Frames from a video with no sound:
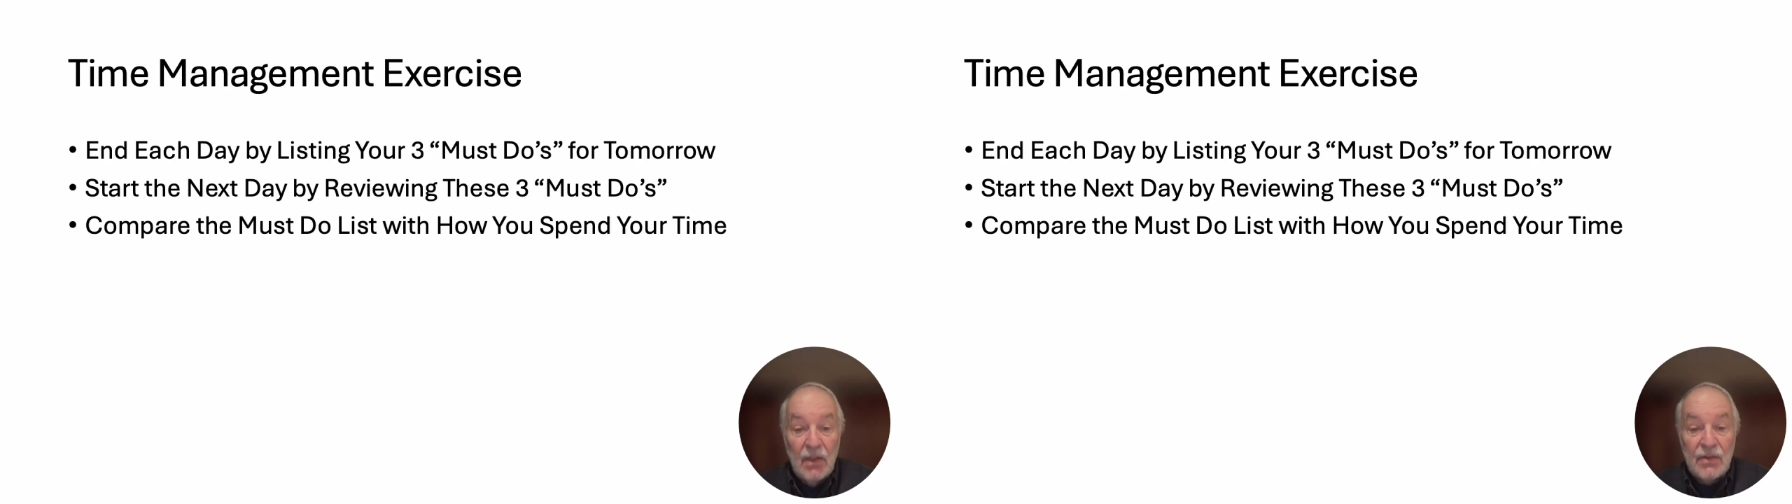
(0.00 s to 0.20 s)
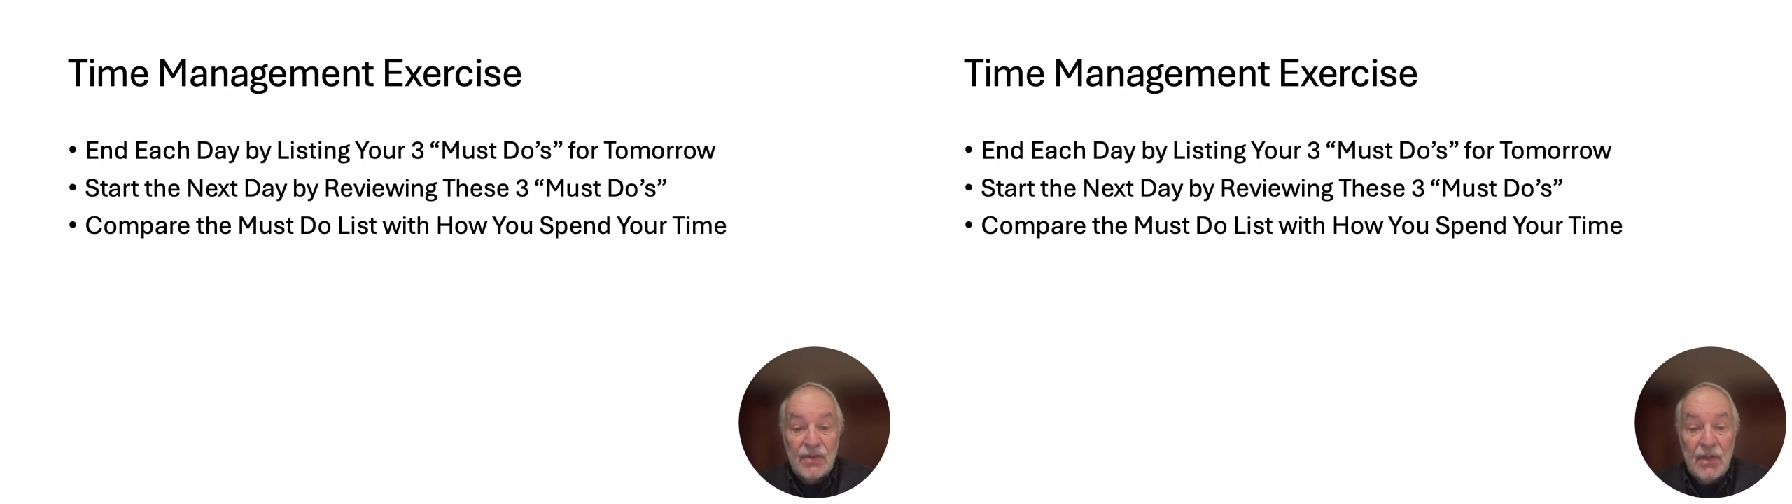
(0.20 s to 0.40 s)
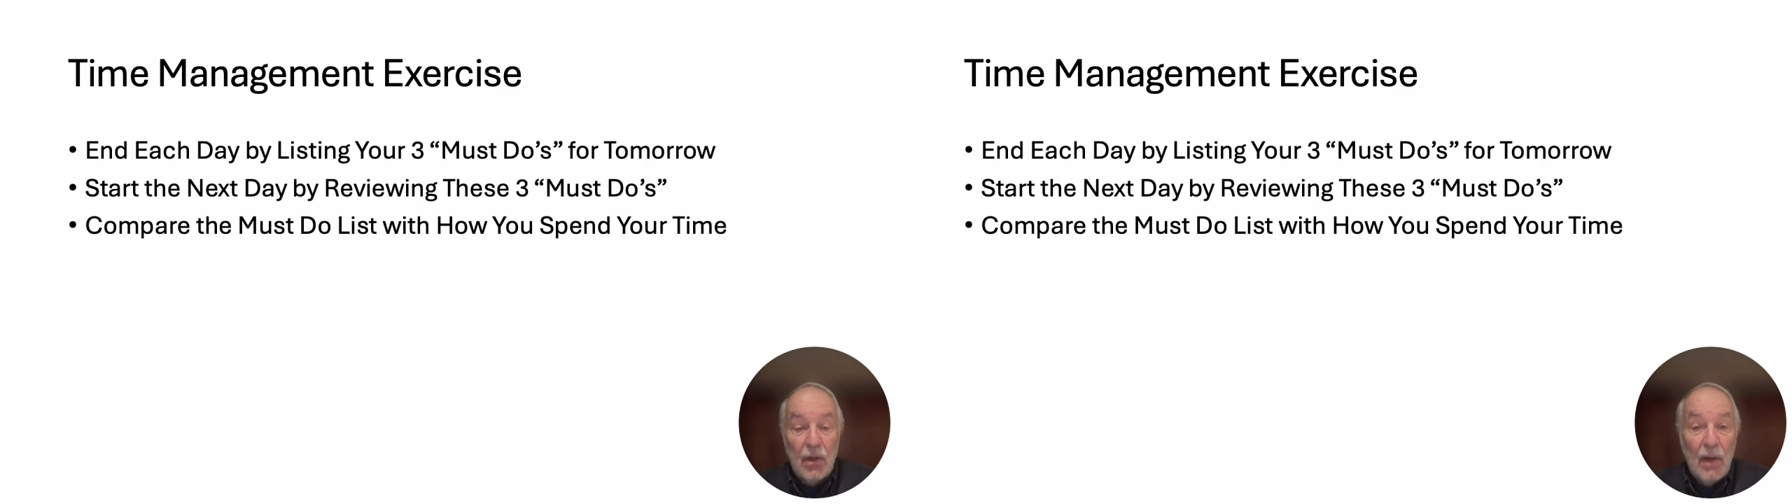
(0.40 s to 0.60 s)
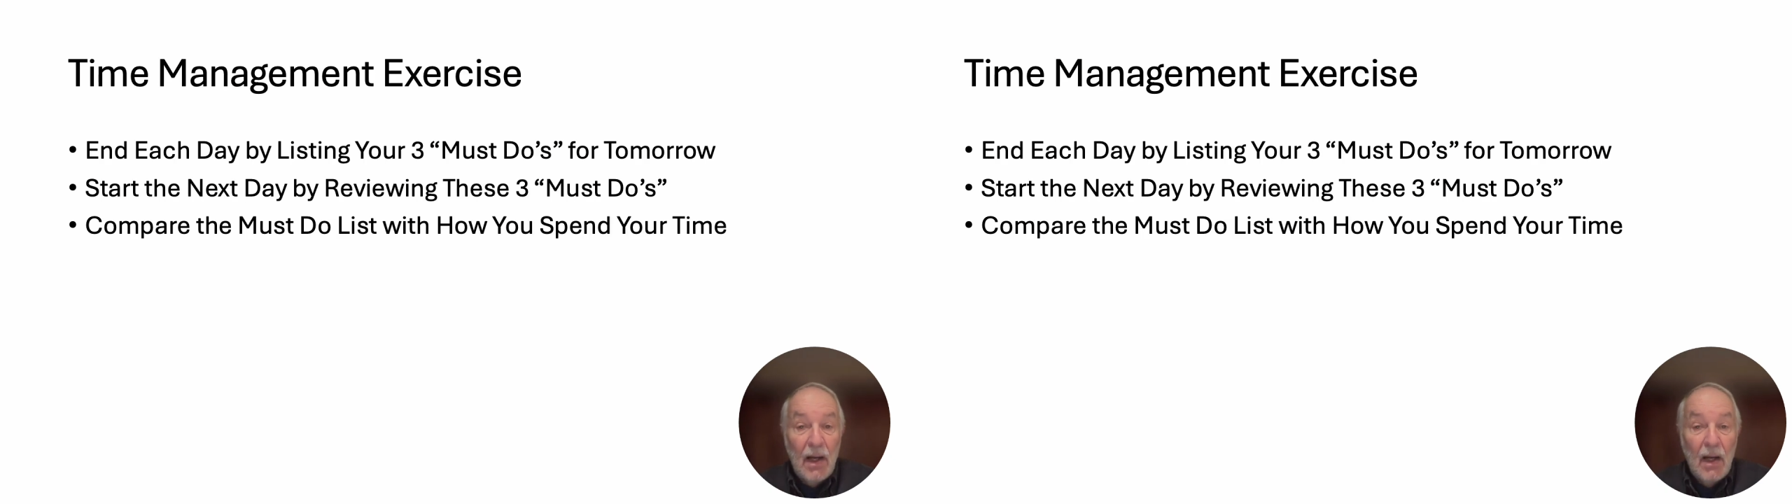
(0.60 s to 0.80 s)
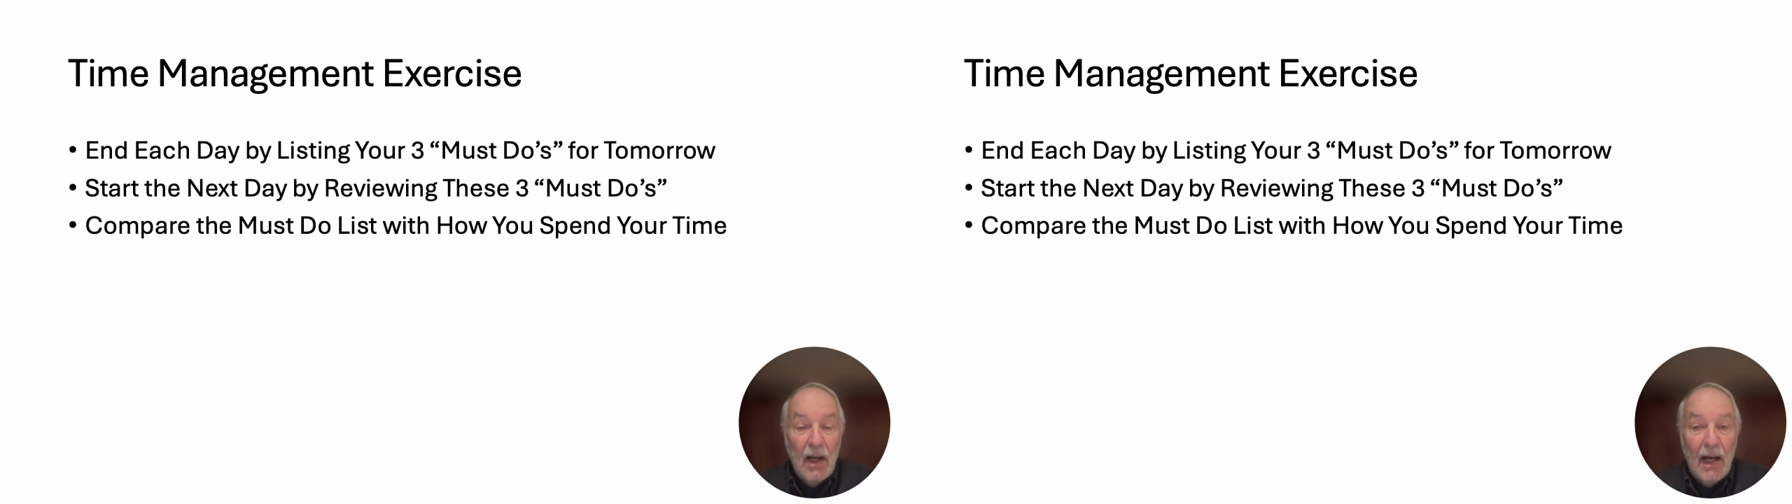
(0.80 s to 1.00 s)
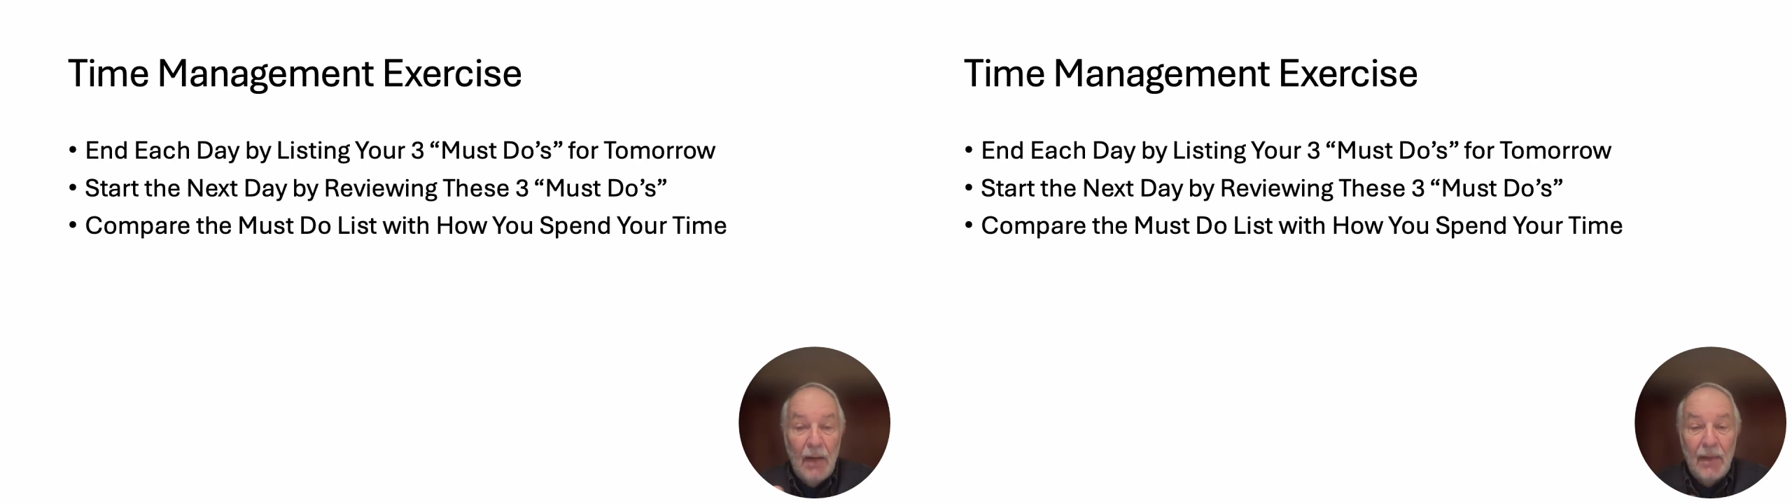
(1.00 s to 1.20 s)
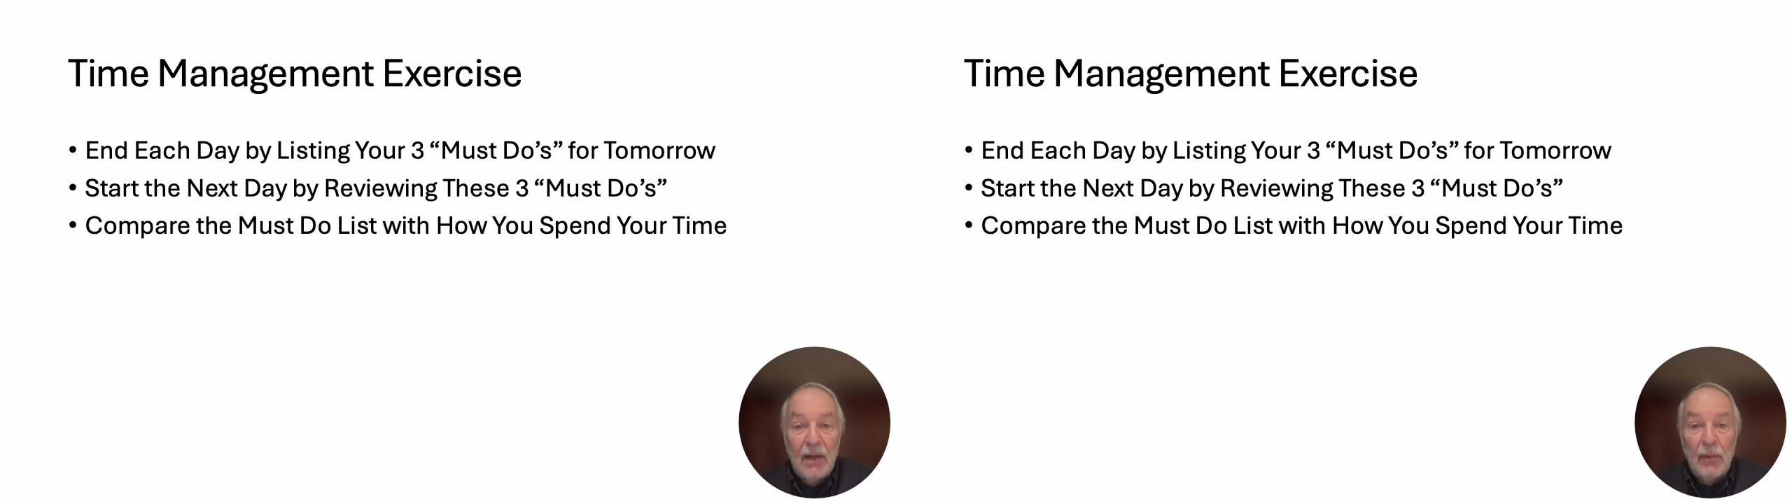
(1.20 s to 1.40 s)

So, how might